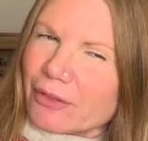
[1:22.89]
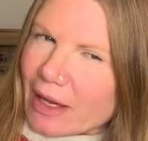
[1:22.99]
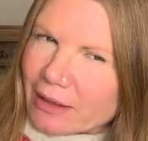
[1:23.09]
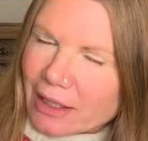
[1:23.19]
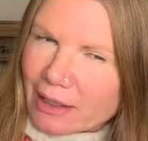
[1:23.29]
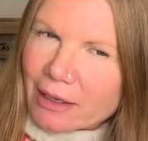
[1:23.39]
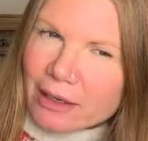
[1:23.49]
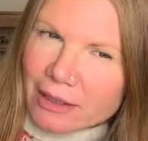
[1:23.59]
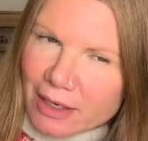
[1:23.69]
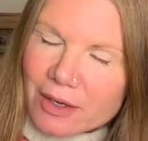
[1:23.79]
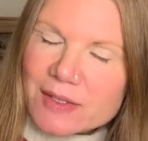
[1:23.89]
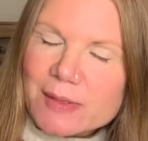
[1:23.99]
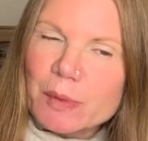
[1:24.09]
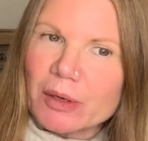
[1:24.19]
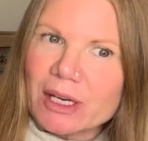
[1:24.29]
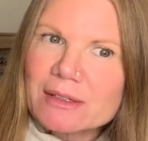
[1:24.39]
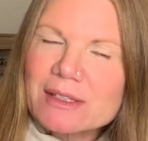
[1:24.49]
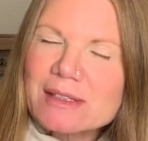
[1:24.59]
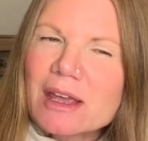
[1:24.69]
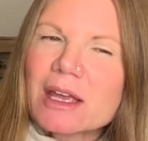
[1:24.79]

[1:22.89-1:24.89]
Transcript: that inner experience,